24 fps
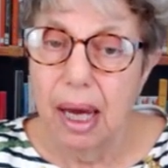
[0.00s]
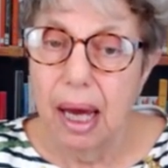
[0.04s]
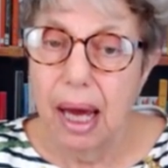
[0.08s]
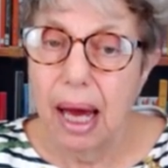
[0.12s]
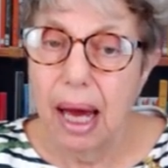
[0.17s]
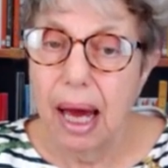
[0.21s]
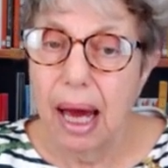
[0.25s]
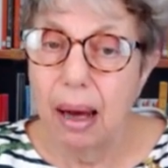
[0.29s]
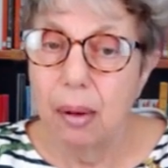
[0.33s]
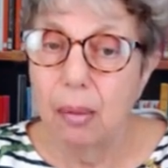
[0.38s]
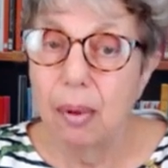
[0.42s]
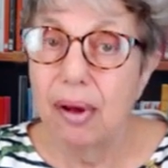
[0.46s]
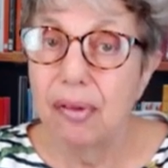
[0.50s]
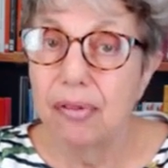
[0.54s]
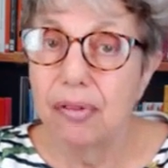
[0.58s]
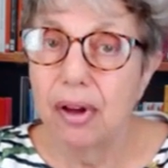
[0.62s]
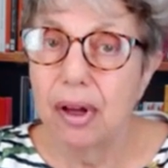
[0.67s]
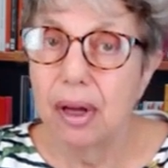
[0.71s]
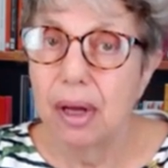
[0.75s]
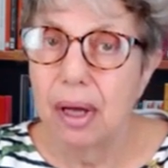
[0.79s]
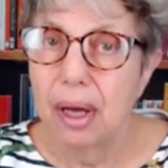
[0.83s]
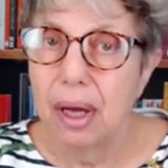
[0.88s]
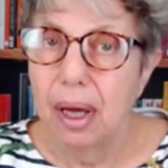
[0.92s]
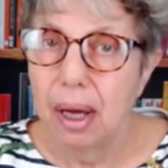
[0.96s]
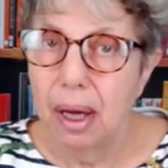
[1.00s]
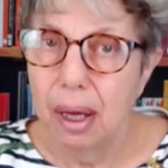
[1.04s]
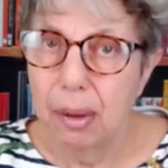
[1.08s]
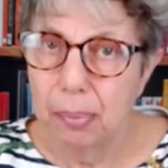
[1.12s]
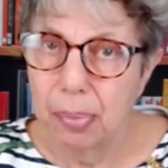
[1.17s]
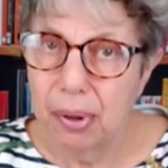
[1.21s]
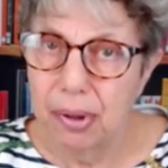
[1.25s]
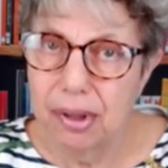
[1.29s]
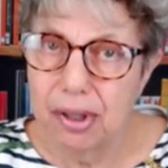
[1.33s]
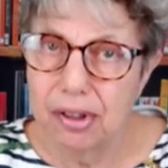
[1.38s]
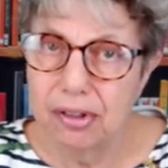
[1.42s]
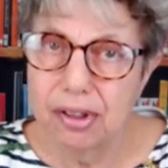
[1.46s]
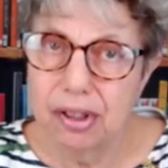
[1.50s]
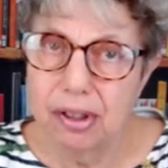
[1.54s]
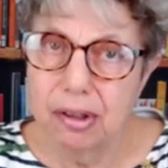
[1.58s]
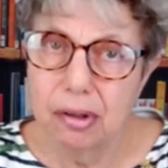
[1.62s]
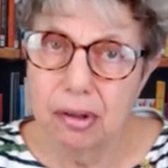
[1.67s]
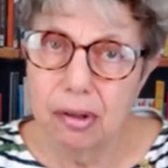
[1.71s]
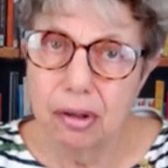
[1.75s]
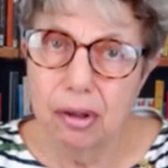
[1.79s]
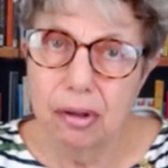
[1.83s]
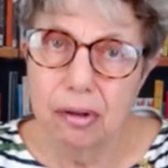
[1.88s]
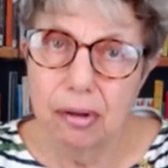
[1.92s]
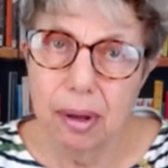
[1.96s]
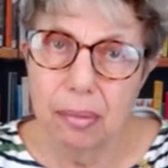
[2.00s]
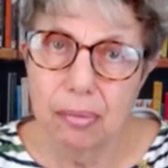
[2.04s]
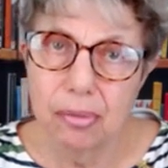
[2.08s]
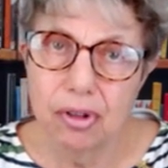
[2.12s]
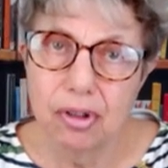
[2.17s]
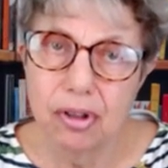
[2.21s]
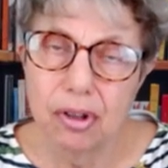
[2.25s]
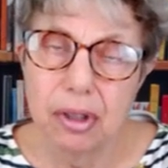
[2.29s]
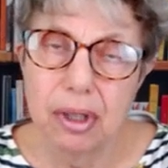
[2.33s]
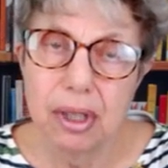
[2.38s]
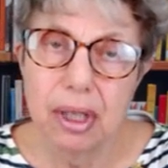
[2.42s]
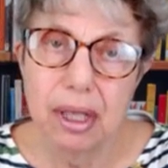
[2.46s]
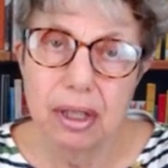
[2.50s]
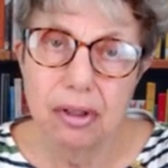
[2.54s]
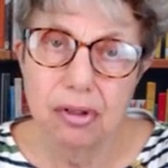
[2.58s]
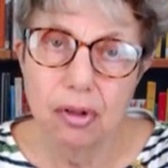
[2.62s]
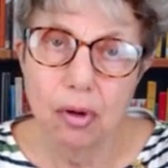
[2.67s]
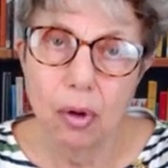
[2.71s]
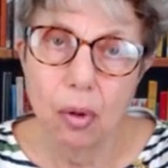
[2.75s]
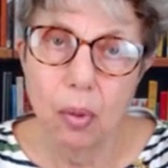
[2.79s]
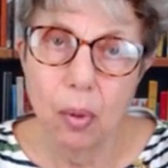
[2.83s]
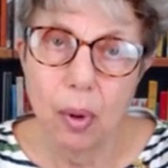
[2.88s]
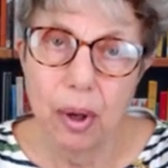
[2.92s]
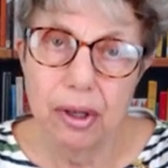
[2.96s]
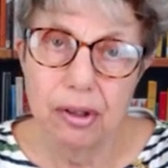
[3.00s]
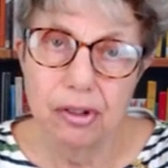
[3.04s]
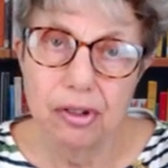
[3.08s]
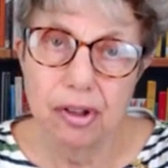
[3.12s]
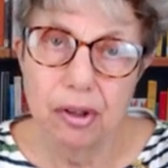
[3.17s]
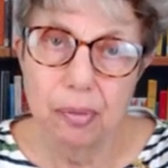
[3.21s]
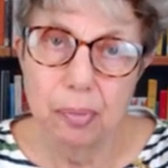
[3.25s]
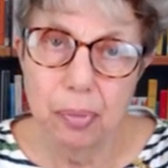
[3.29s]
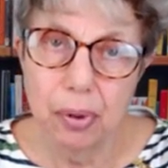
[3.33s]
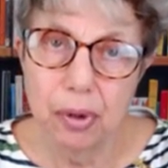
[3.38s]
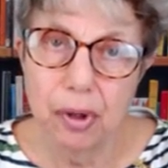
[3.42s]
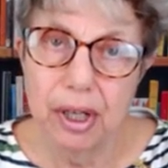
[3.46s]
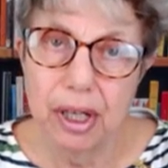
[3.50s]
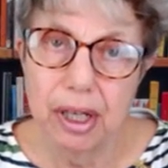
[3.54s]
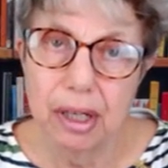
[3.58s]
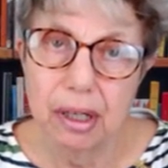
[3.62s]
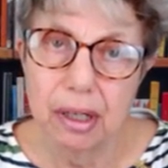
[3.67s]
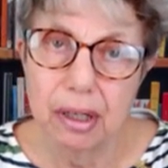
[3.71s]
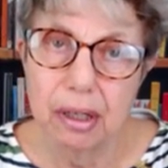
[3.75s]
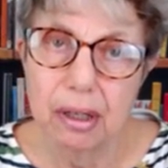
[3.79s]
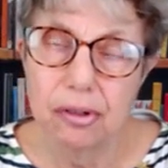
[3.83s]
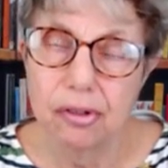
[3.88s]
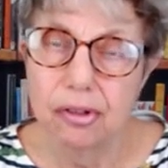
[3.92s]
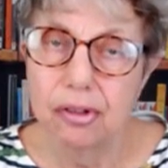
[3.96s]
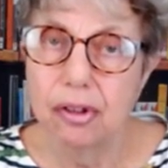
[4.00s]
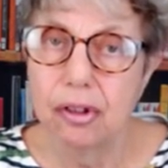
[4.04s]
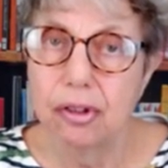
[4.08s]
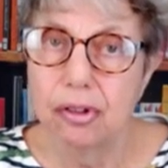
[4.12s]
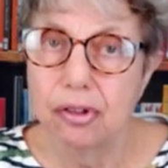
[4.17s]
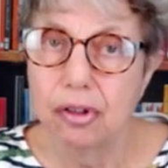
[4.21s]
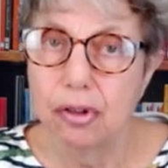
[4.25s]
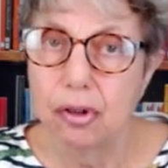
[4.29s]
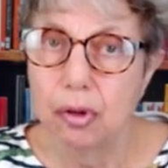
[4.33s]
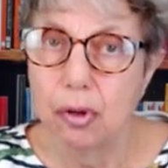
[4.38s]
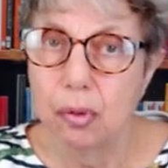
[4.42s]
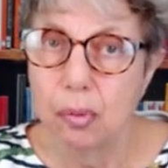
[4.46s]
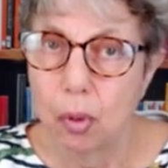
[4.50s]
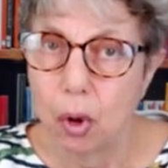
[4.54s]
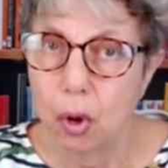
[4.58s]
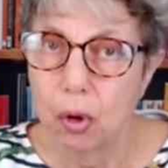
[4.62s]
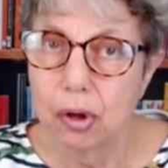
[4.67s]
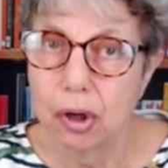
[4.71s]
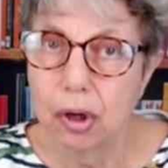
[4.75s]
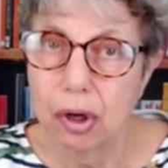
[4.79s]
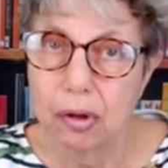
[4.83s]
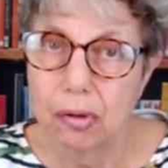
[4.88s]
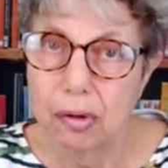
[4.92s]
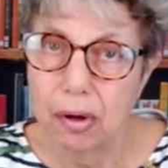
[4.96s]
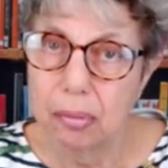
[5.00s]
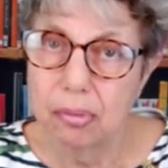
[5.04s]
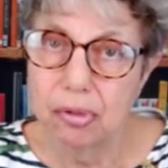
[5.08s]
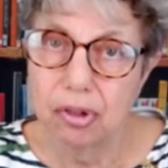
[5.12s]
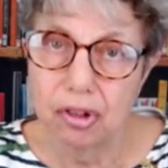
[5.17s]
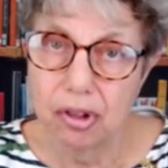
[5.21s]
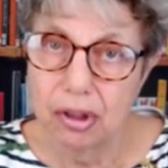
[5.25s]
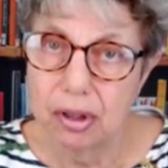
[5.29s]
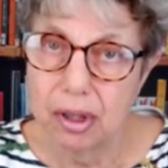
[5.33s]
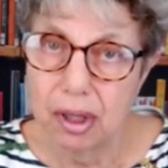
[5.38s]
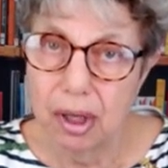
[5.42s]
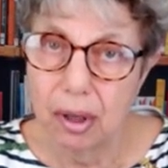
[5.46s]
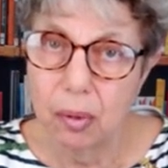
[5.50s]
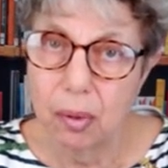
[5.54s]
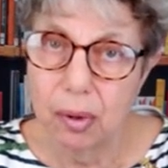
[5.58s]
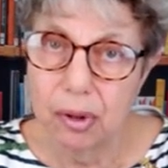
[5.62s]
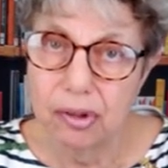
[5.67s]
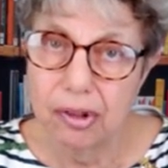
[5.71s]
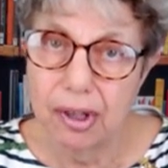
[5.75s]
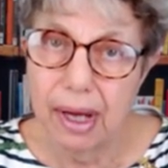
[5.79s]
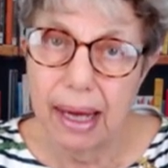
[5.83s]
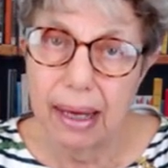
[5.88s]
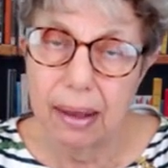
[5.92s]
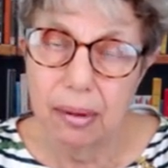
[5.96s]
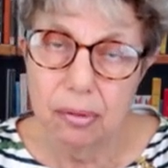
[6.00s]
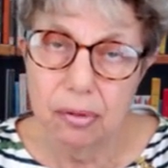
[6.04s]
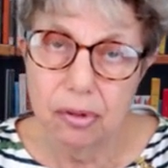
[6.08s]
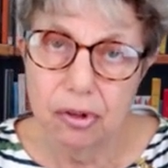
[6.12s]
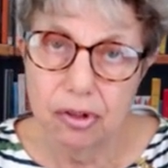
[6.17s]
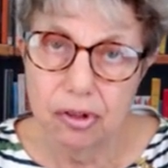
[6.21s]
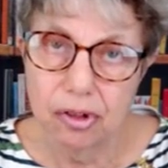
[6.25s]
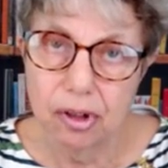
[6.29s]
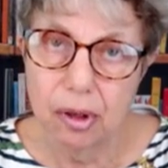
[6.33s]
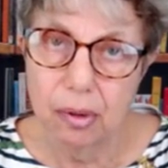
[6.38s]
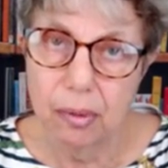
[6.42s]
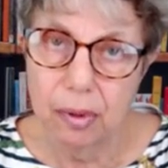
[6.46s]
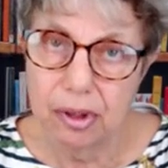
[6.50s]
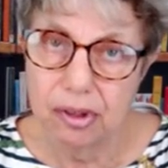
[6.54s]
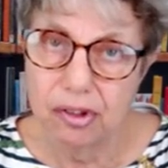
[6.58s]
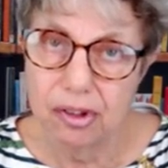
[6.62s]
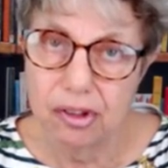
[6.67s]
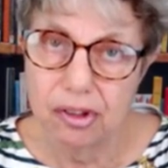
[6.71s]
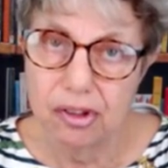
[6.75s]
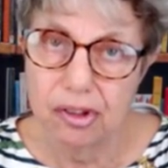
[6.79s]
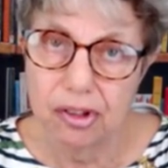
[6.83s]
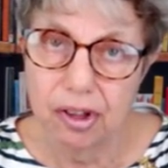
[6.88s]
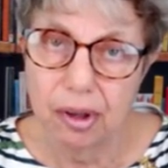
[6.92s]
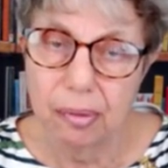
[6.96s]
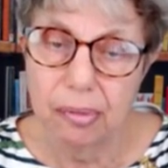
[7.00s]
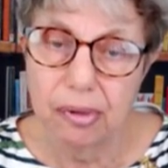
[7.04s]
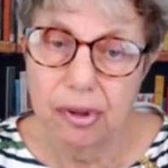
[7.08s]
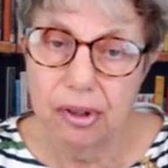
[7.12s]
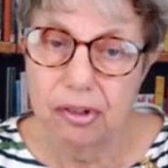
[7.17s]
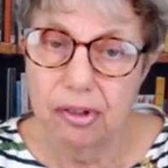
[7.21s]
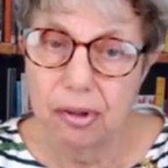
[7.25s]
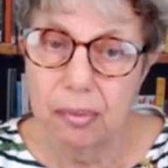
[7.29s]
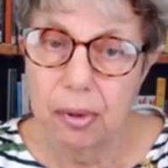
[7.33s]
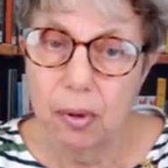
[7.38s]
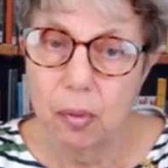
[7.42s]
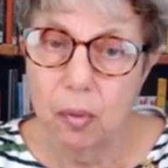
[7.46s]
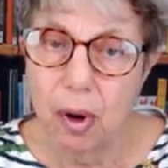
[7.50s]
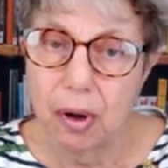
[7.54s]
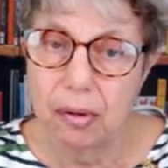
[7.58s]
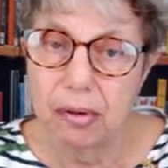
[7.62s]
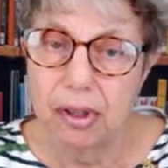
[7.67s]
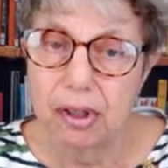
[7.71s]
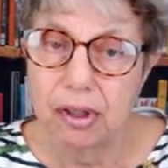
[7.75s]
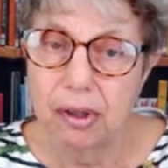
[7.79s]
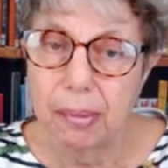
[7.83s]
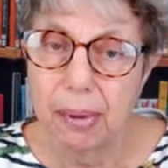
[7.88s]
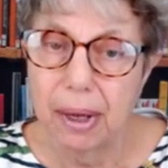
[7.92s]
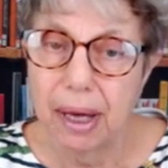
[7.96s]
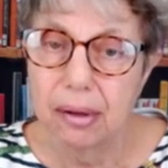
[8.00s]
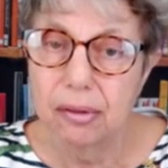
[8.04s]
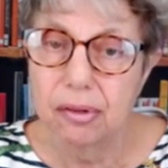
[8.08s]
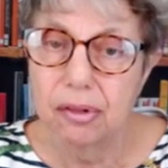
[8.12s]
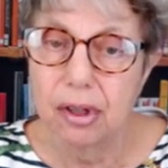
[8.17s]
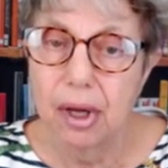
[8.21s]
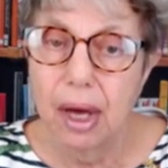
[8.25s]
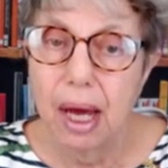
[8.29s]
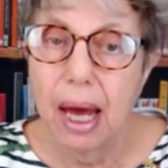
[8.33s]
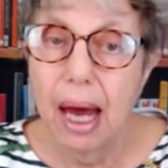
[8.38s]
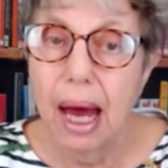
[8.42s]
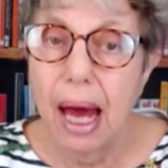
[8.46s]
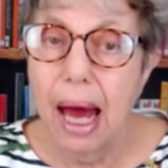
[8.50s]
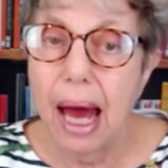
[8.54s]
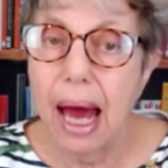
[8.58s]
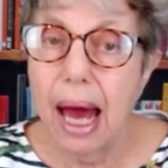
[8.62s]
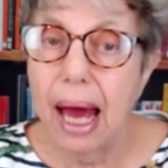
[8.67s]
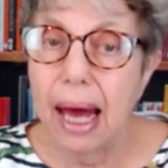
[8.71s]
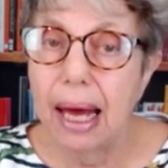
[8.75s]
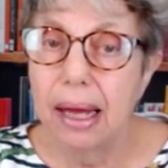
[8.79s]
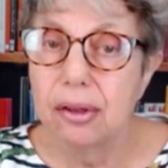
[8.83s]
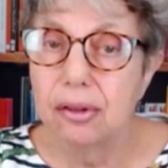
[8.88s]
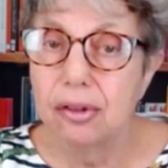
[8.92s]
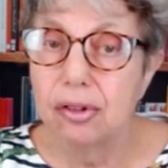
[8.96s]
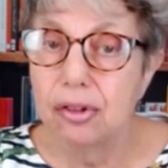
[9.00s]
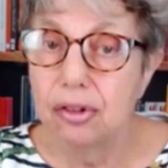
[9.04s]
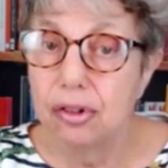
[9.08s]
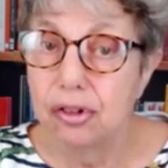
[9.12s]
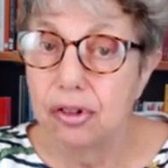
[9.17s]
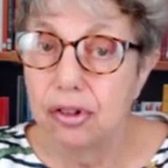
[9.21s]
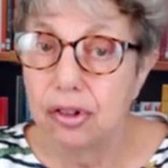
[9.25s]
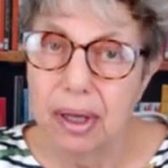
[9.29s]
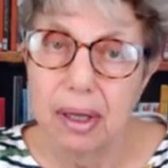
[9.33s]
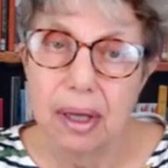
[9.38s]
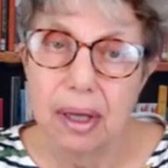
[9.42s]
However, political corruption is always a precursor to more corruption lower down, so it is something to be worried about. And